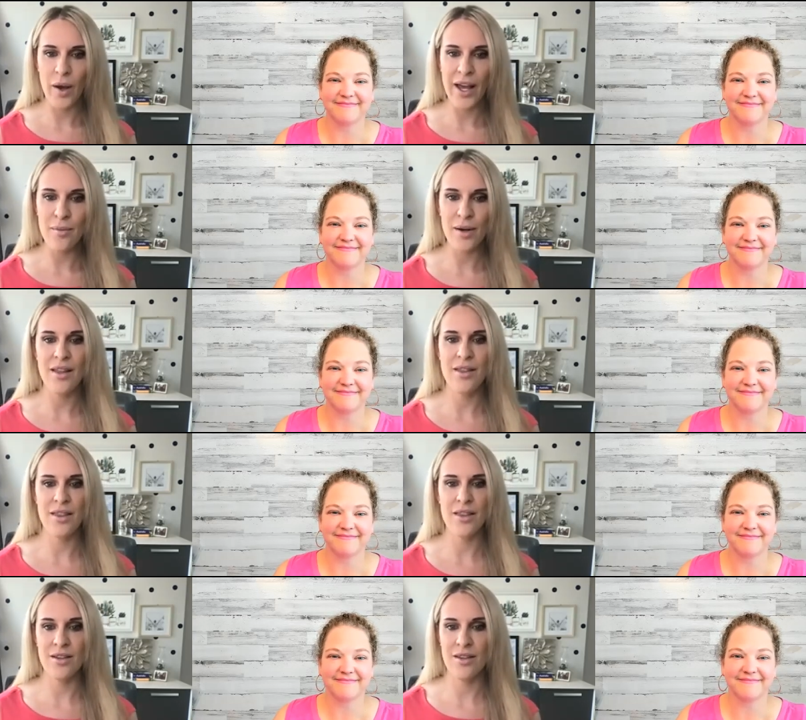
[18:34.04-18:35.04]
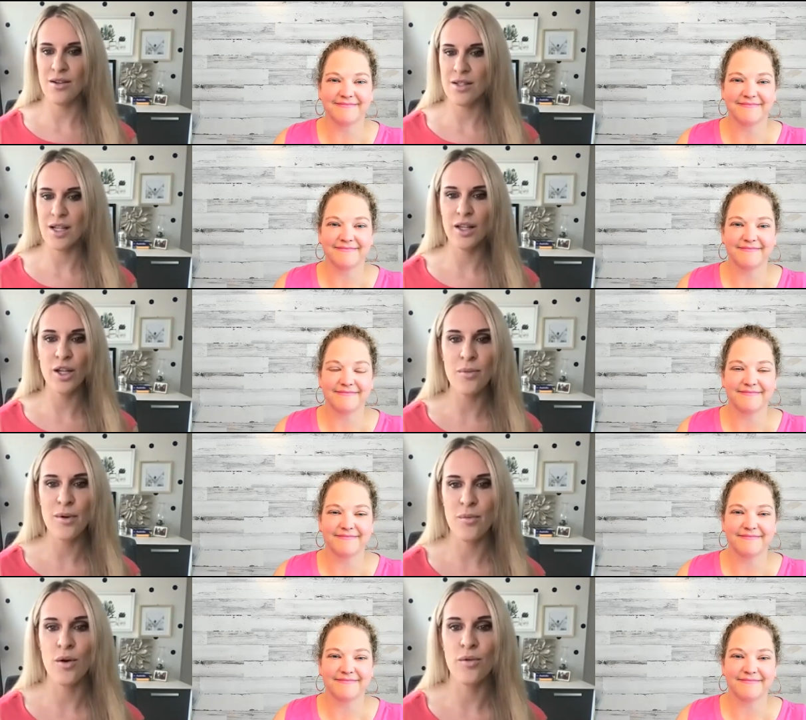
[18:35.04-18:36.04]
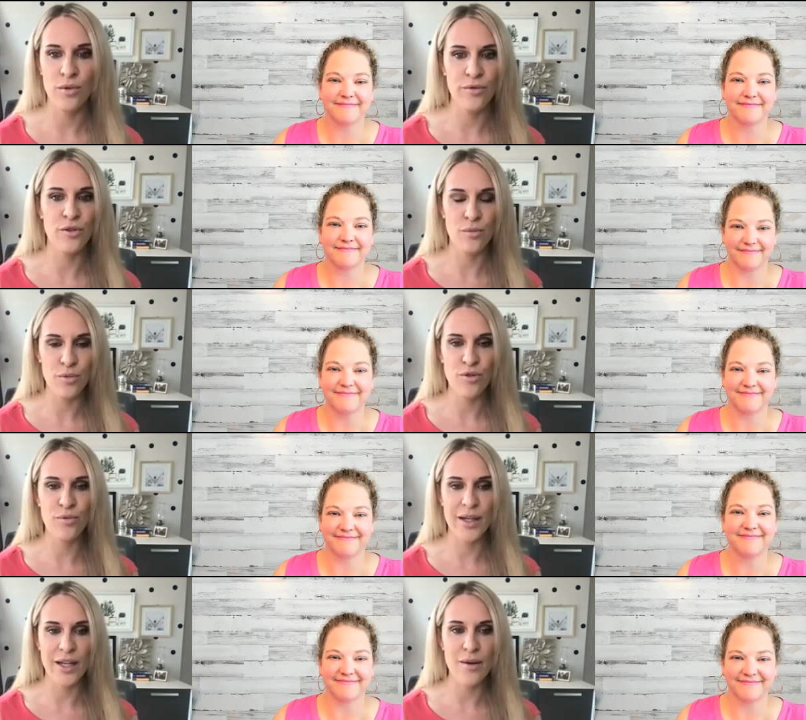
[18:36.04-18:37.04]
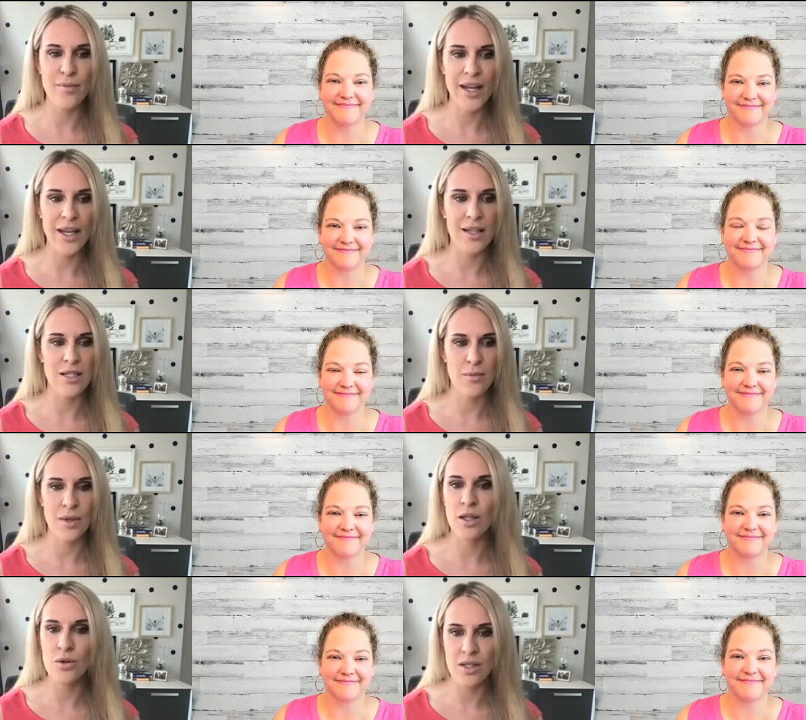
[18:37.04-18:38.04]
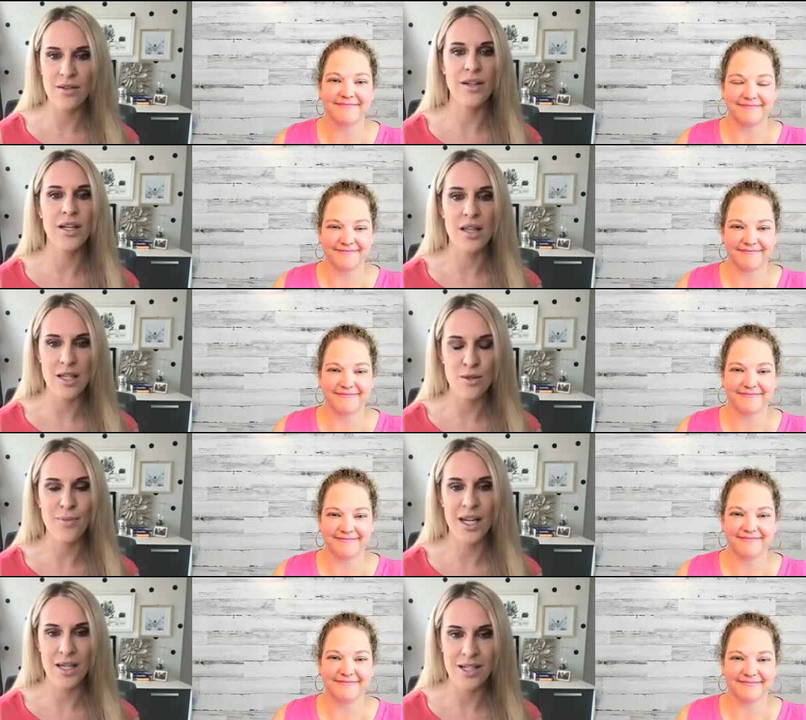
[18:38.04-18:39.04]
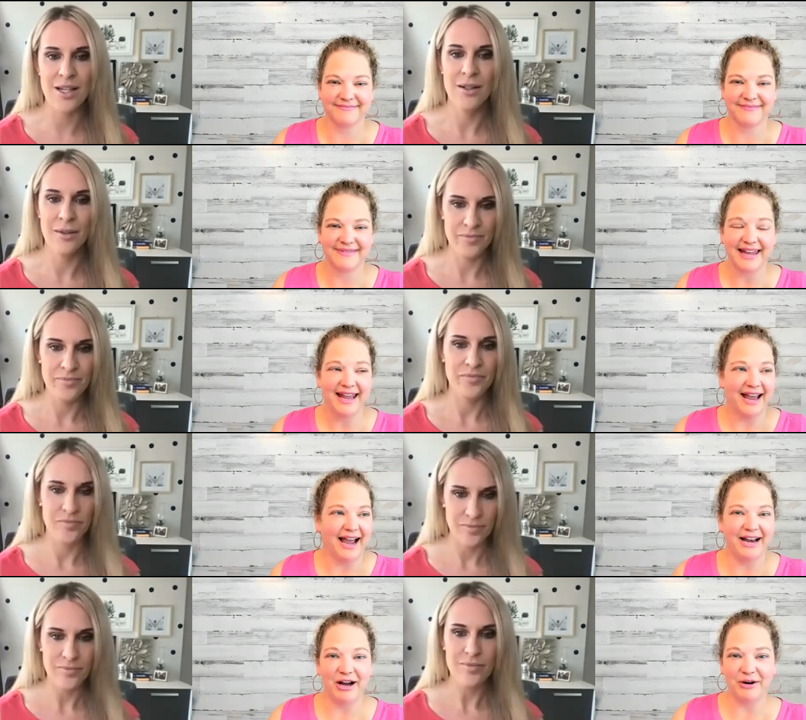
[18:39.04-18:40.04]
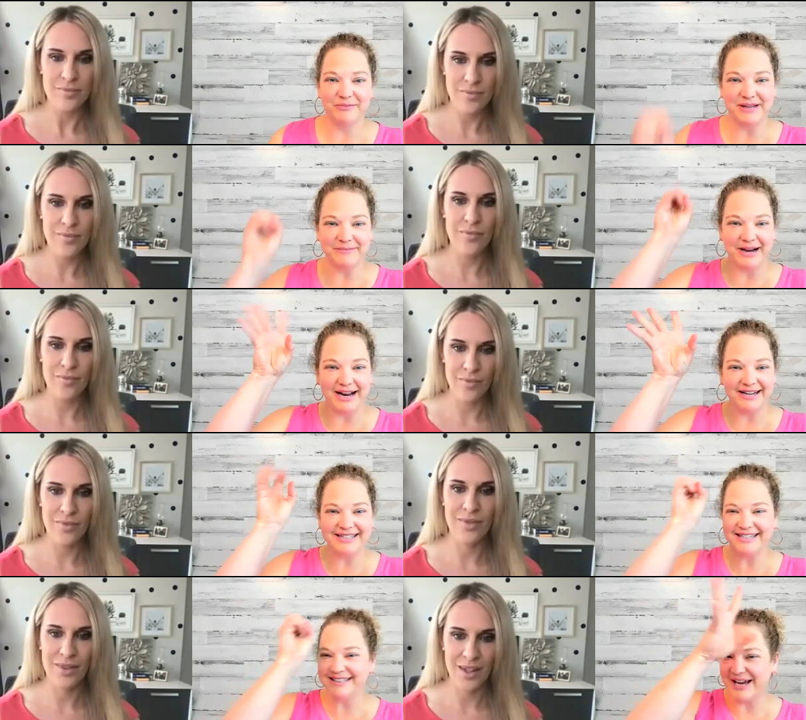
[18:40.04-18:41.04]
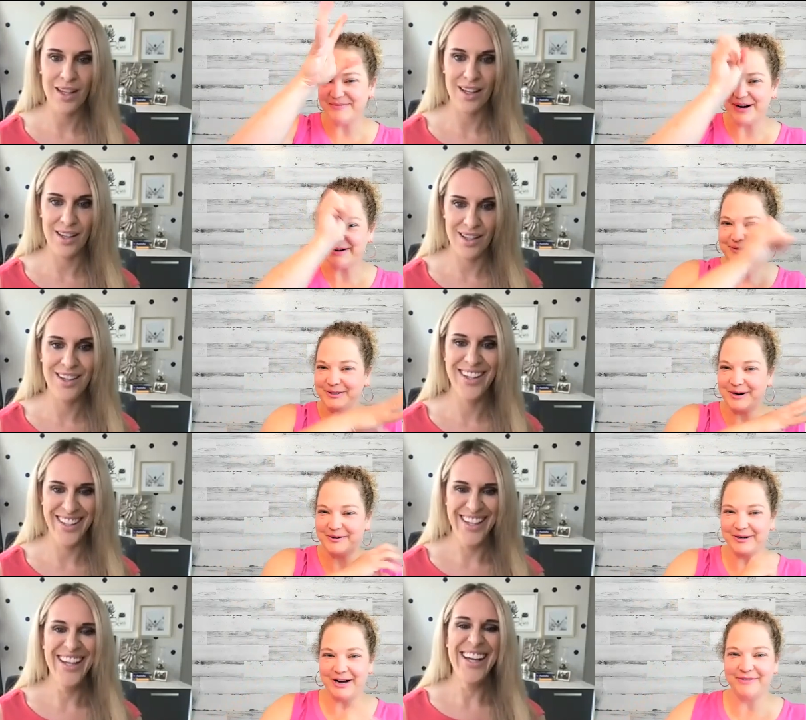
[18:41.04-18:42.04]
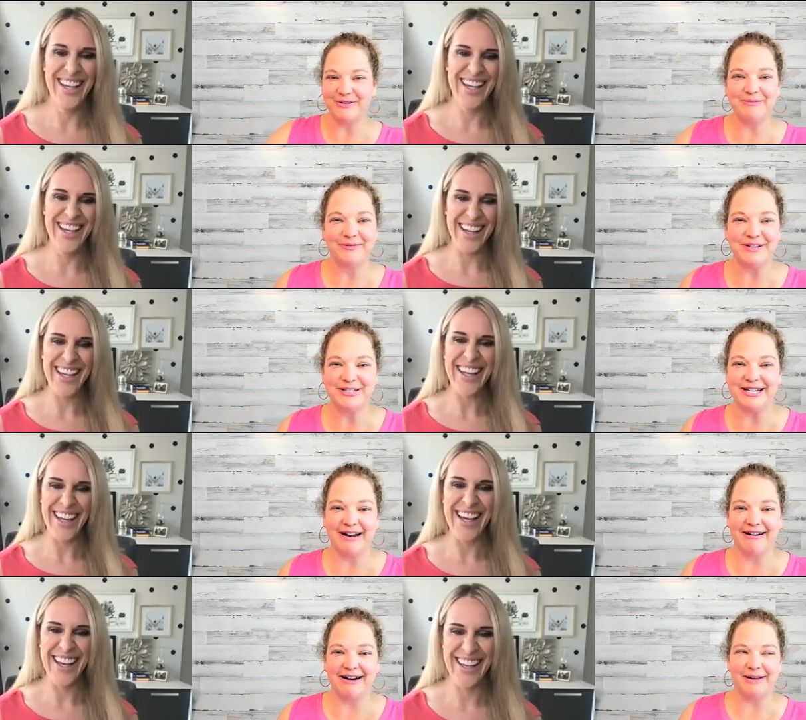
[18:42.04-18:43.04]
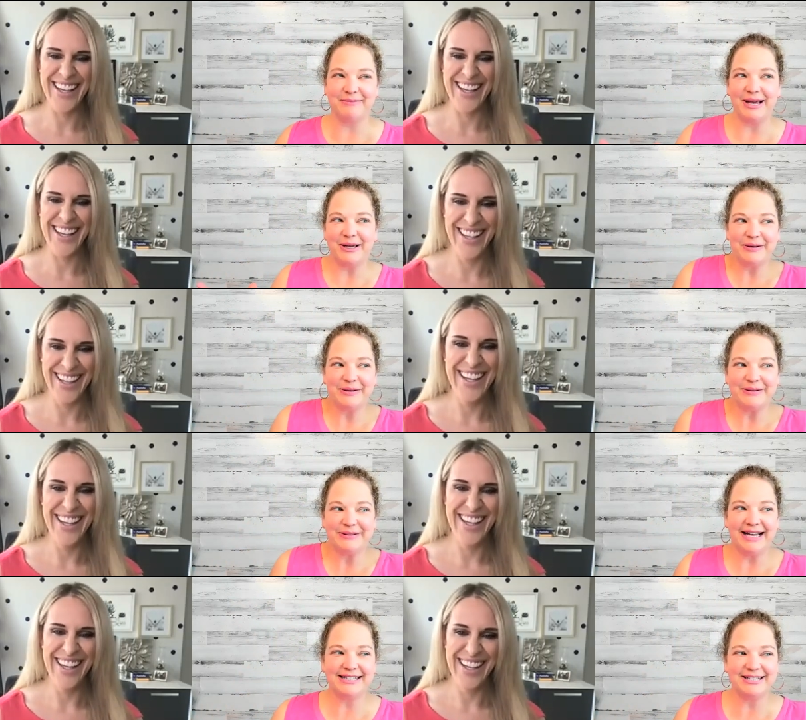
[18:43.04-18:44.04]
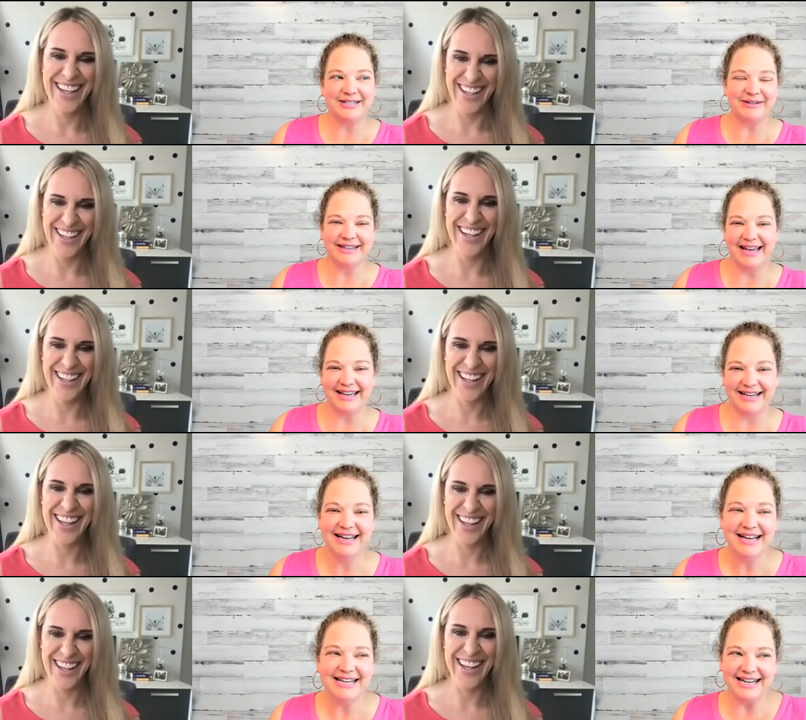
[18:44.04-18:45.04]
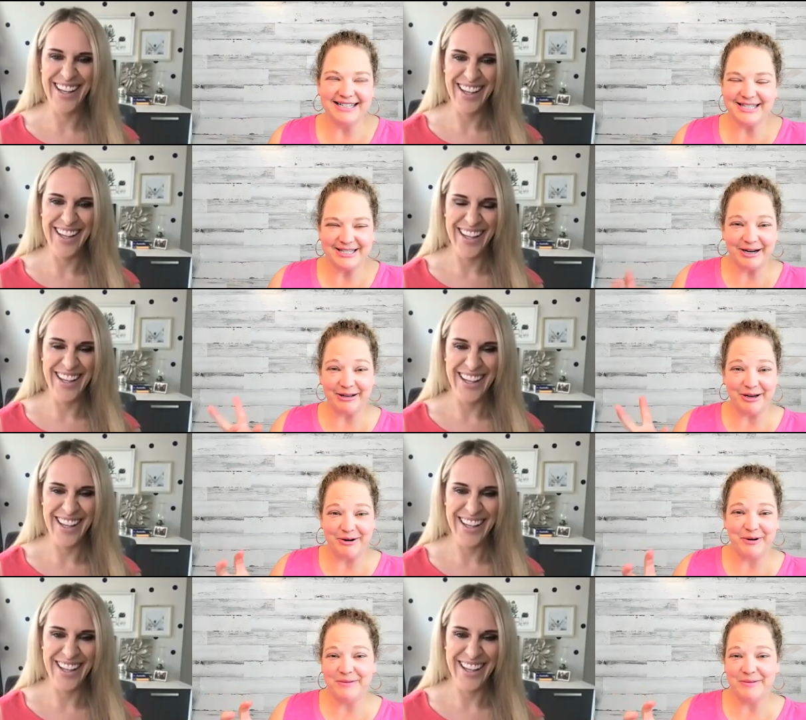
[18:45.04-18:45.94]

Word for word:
Speaker 1: way, but I think that there's a little bit more room for improvement in making some inclusivity in the space. I
Speaker 2: know, me, my idea light bulbs are going off. I'm a visionary, yeah. and I'm like, ooh, let's do it like a, not necessarily a